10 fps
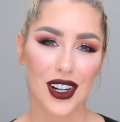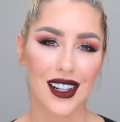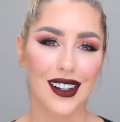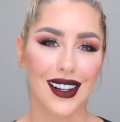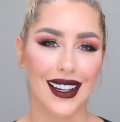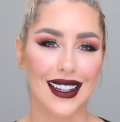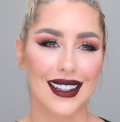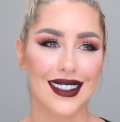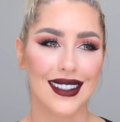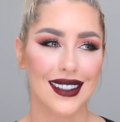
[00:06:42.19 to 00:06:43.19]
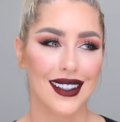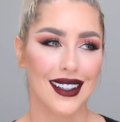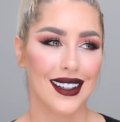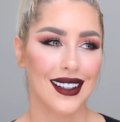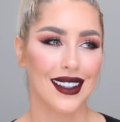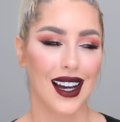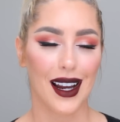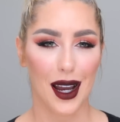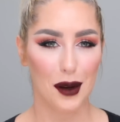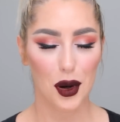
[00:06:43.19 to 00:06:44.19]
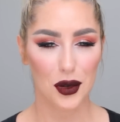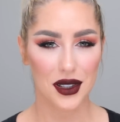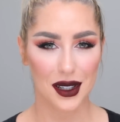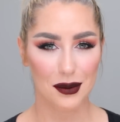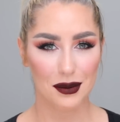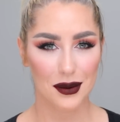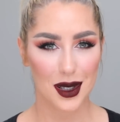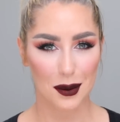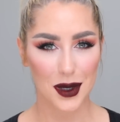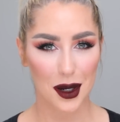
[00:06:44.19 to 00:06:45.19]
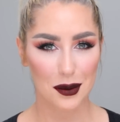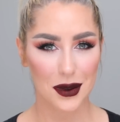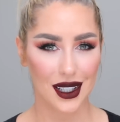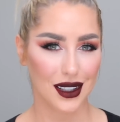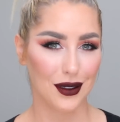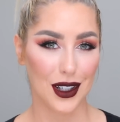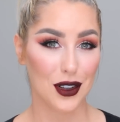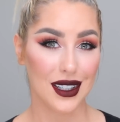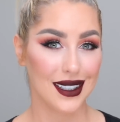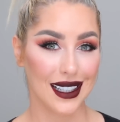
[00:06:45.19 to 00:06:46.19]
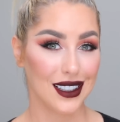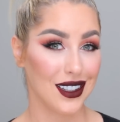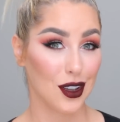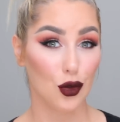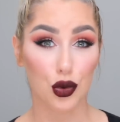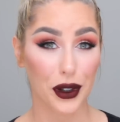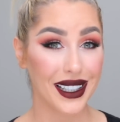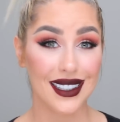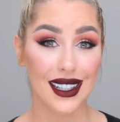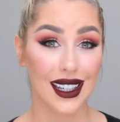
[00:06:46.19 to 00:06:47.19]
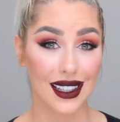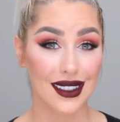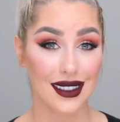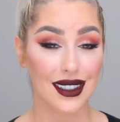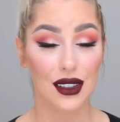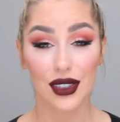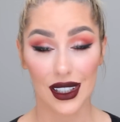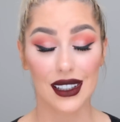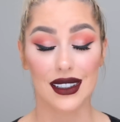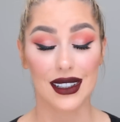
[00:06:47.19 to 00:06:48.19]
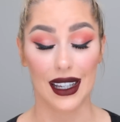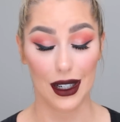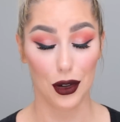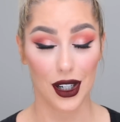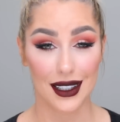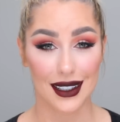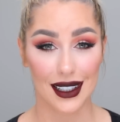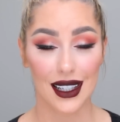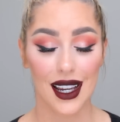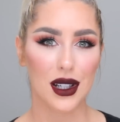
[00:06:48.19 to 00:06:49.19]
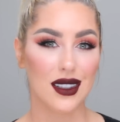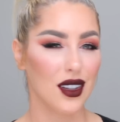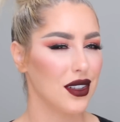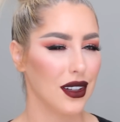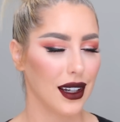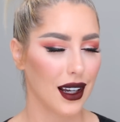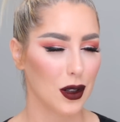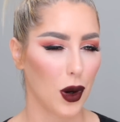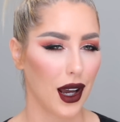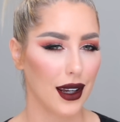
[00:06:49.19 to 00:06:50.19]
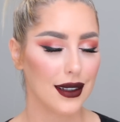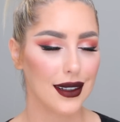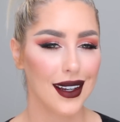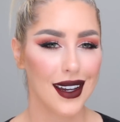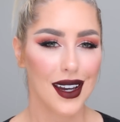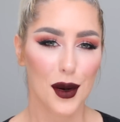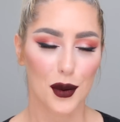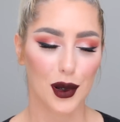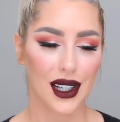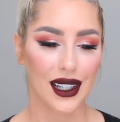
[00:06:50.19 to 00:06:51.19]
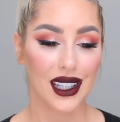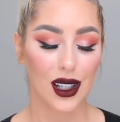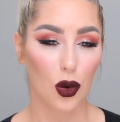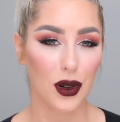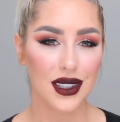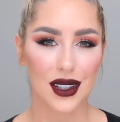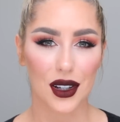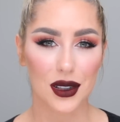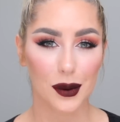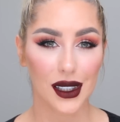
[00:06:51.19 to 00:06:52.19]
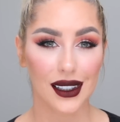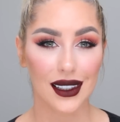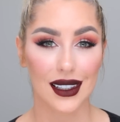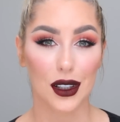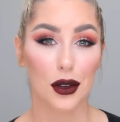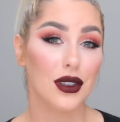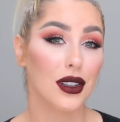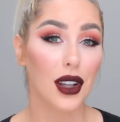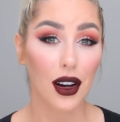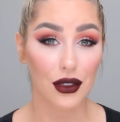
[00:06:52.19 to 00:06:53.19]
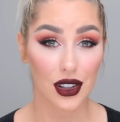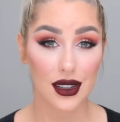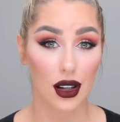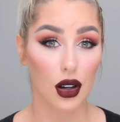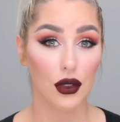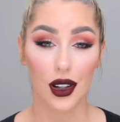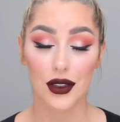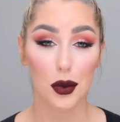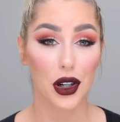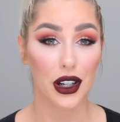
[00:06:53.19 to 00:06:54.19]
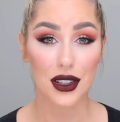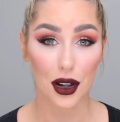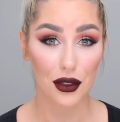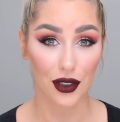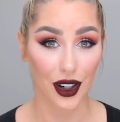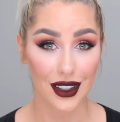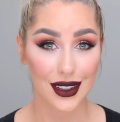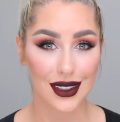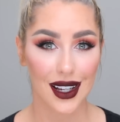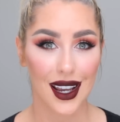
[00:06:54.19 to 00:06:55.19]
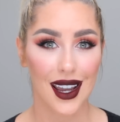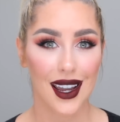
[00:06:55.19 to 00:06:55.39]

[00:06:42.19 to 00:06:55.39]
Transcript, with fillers: trainer is I, I post him sometimes, like the videos he's like does the crazy kicks and stuff. He is like crazy, but he's also like kind of wise. But he always tells me, he's like, you have to love yourself. You have to put yourself first.